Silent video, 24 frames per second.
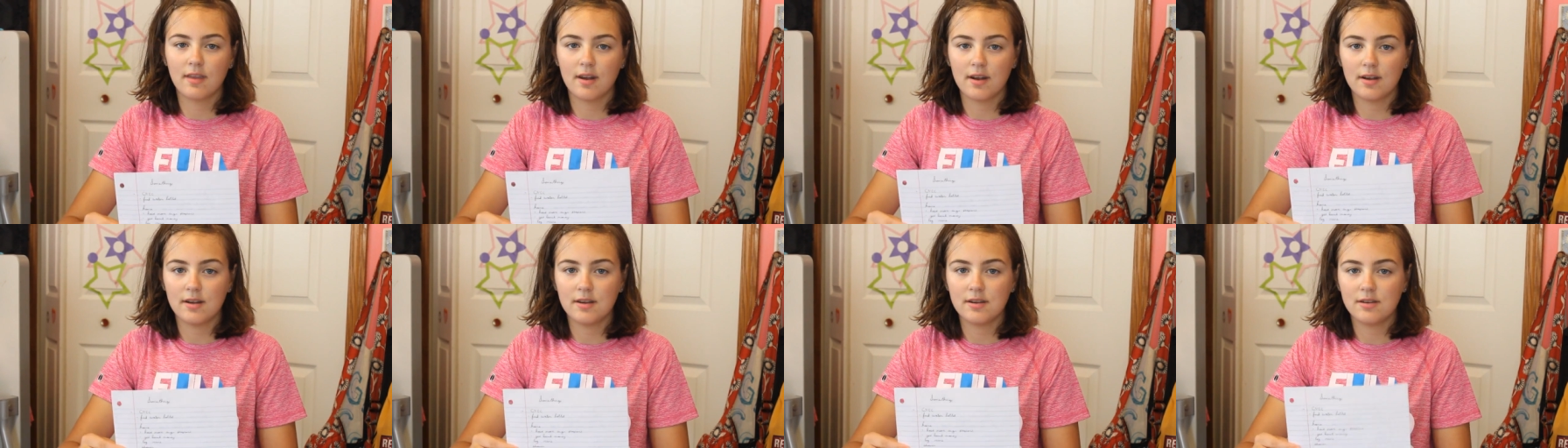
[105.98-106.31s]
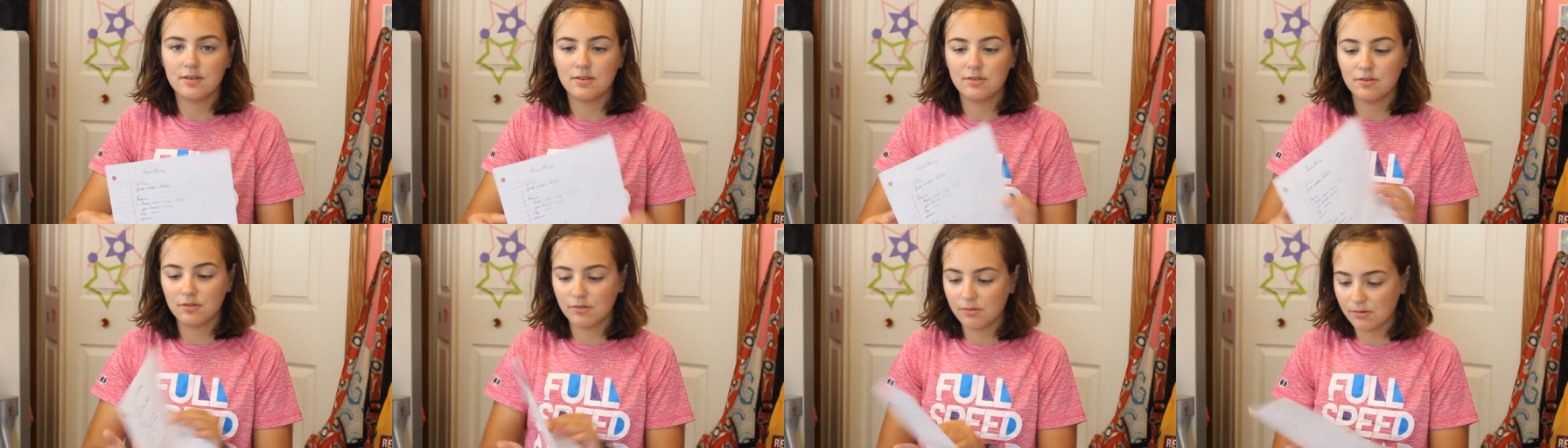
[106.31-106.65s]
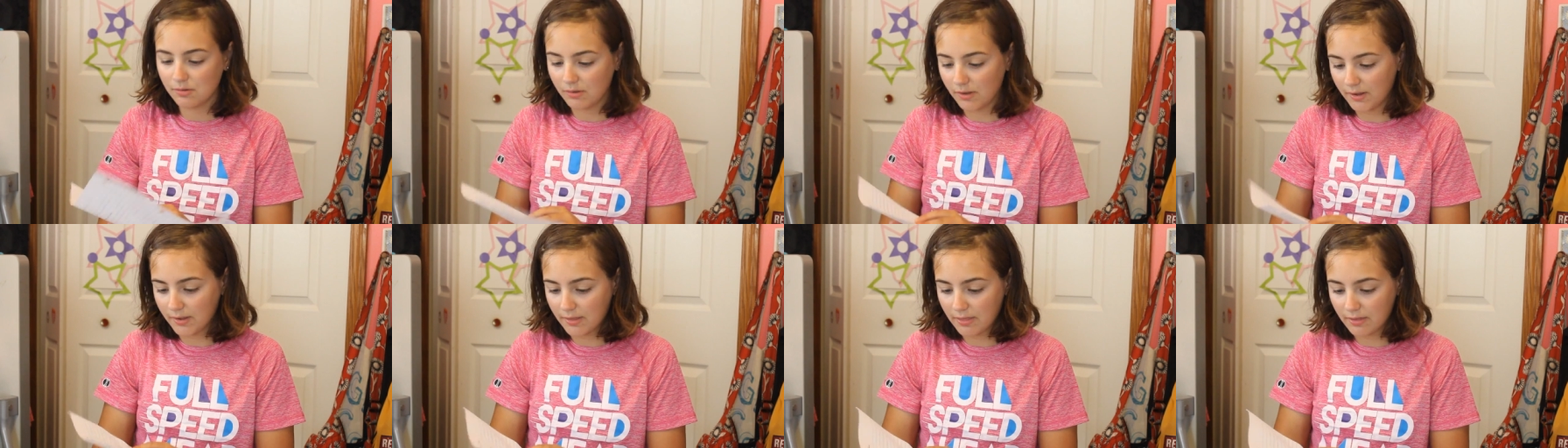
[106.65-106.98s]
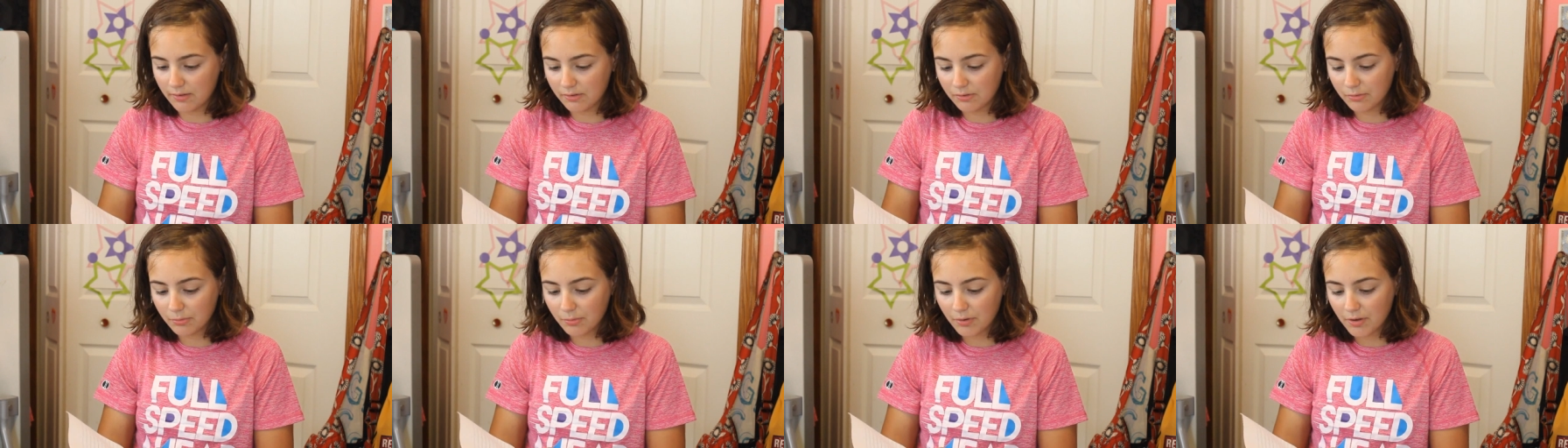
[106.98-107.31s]
that I need to do, like
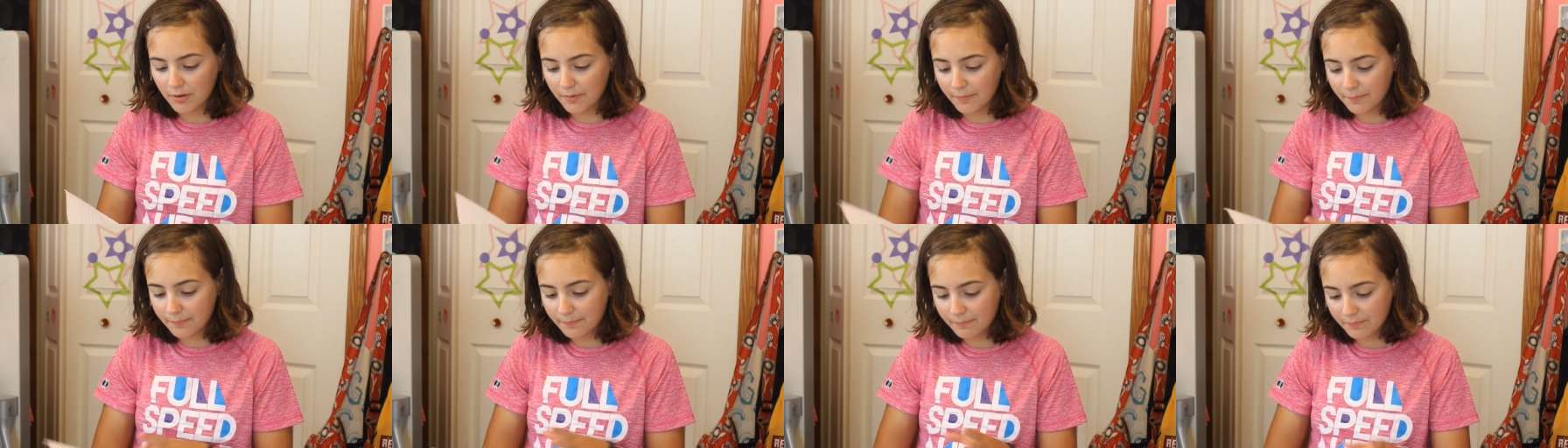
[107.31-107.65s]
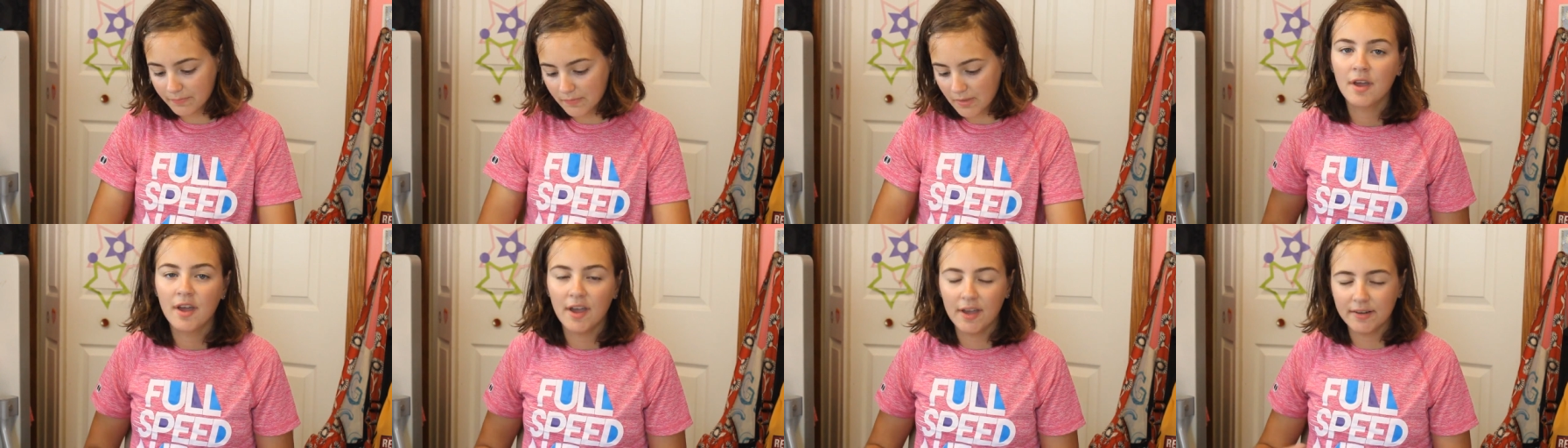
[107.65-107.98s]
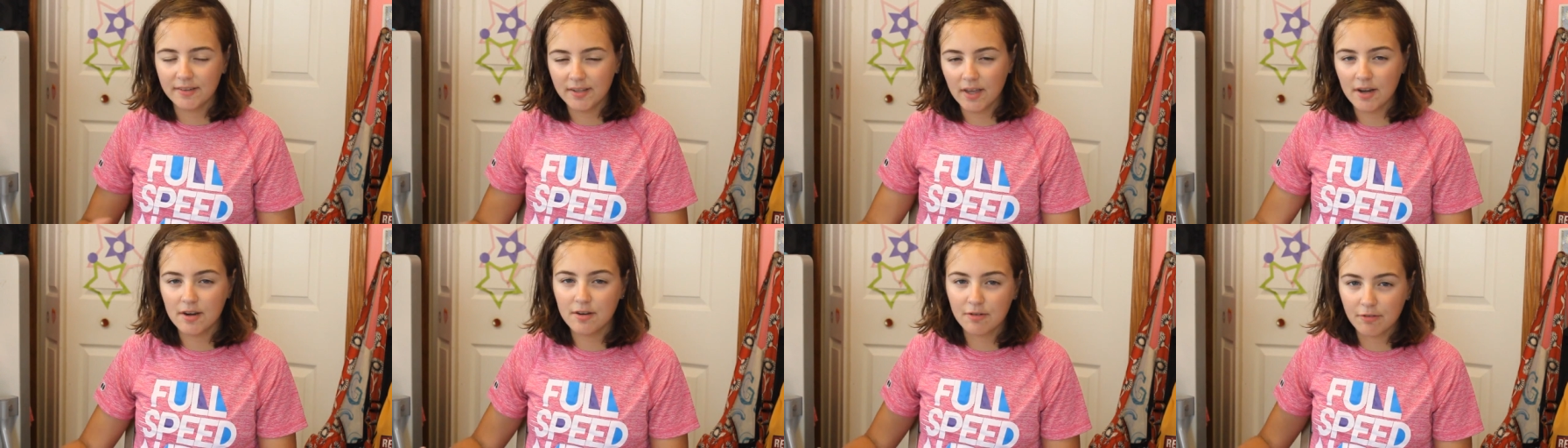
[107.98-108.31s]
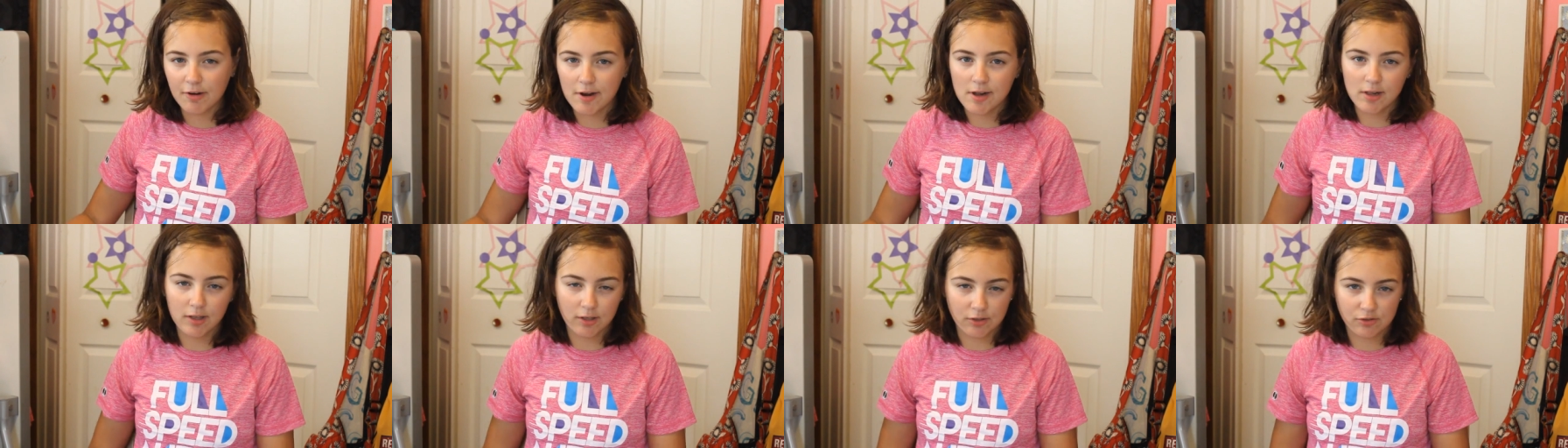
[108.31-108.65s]
this one. I tend to
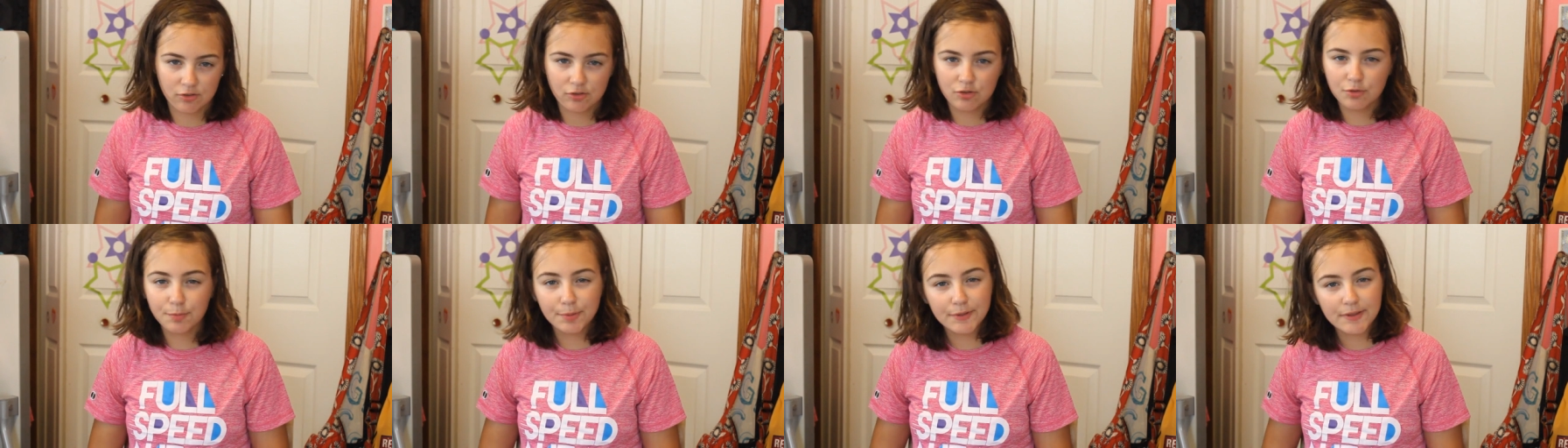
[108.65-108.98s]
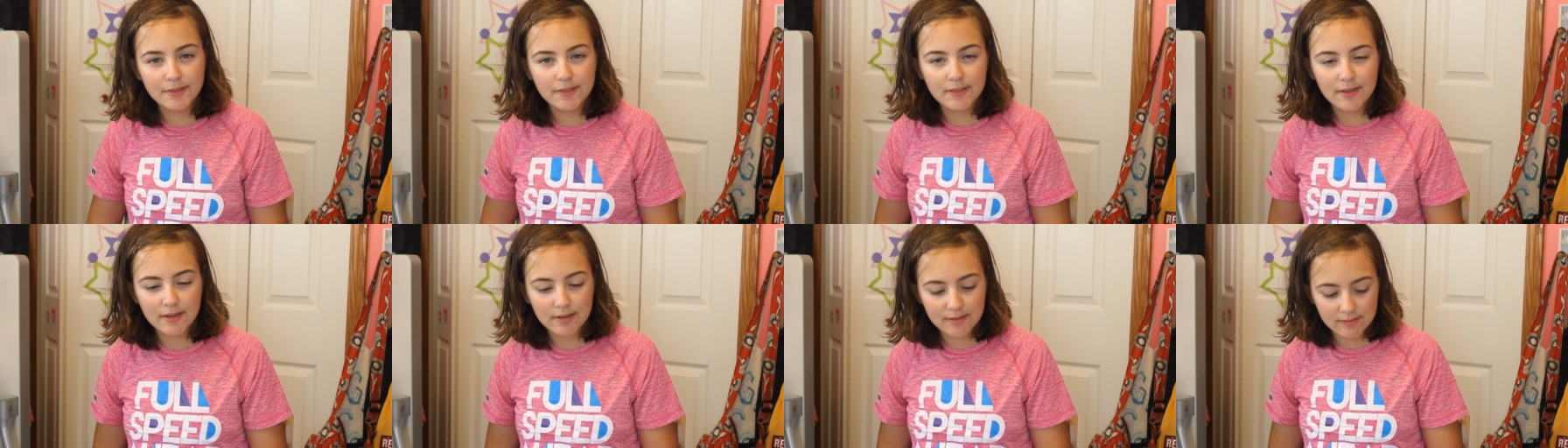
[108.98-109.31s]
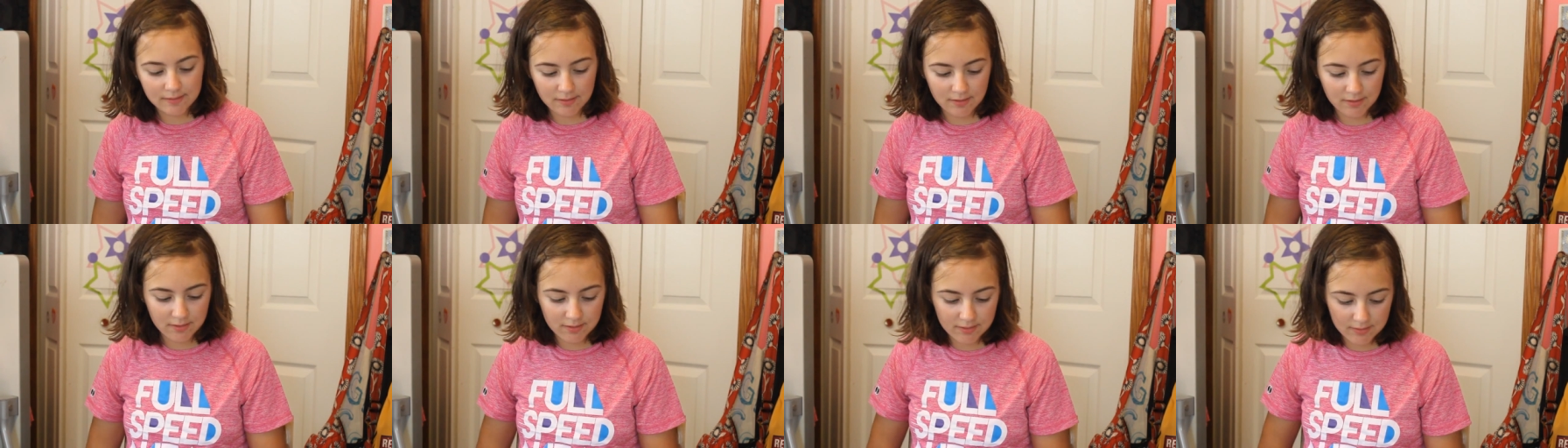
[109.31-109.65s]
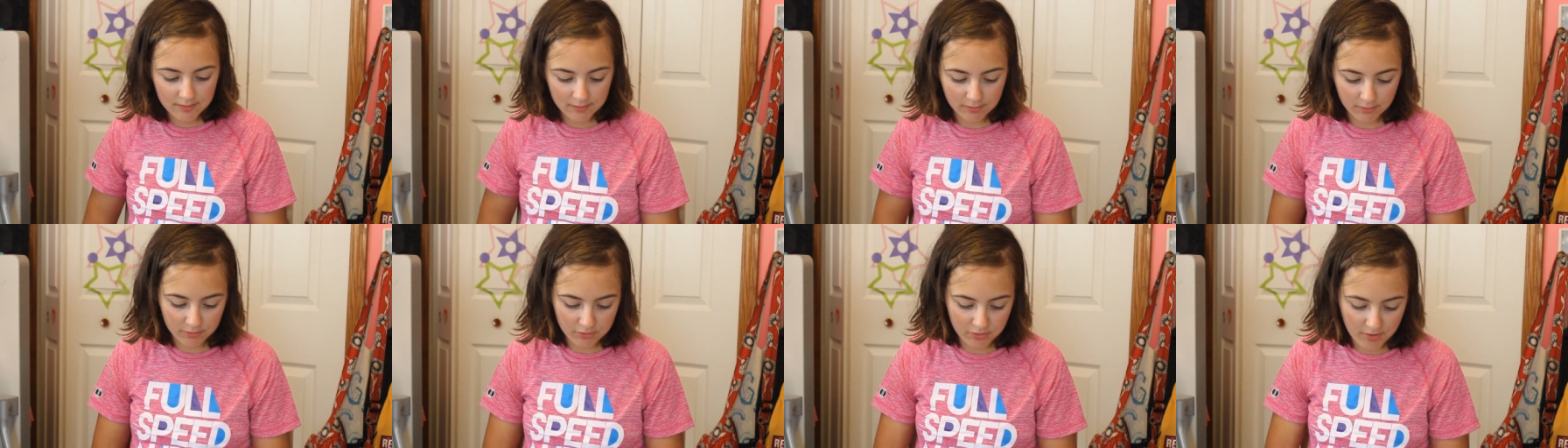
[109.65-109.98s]
write like stupid things on
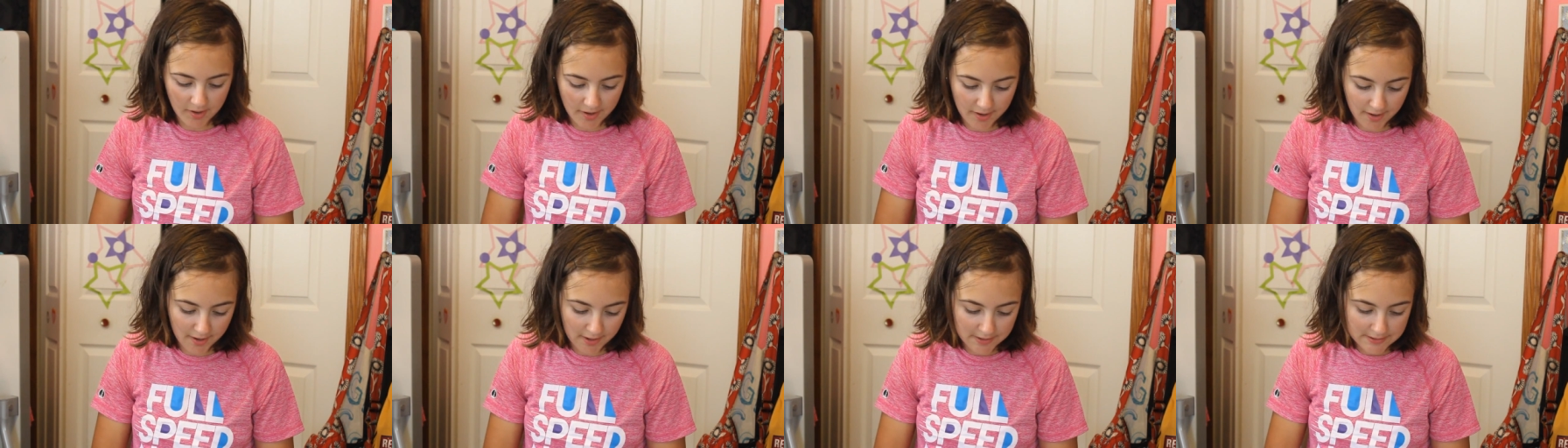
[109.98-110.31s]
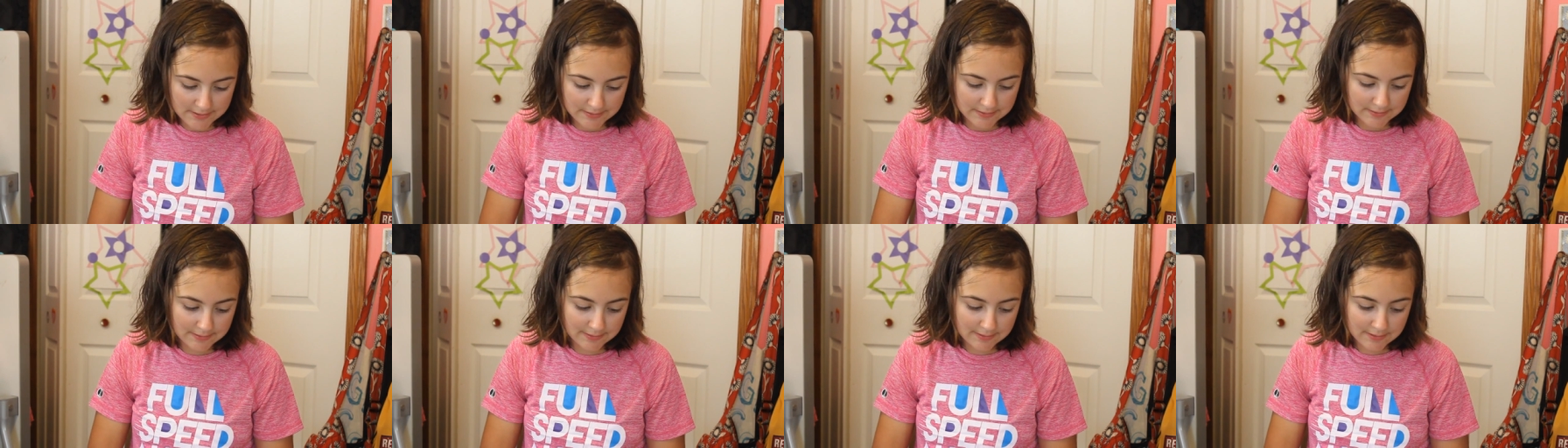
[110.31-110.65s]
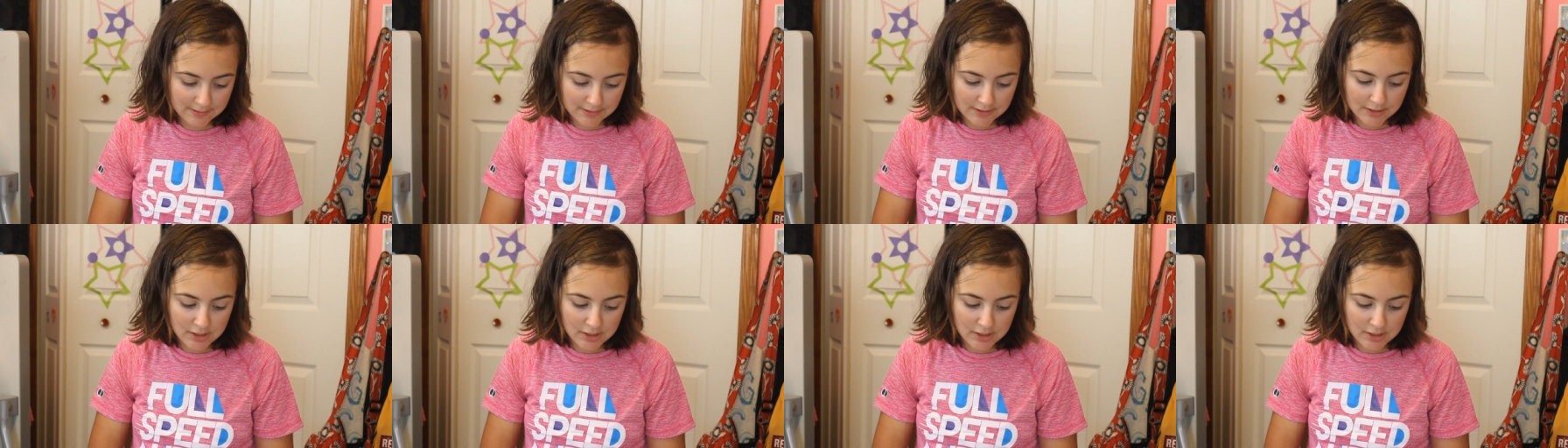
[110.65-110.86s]
it, such as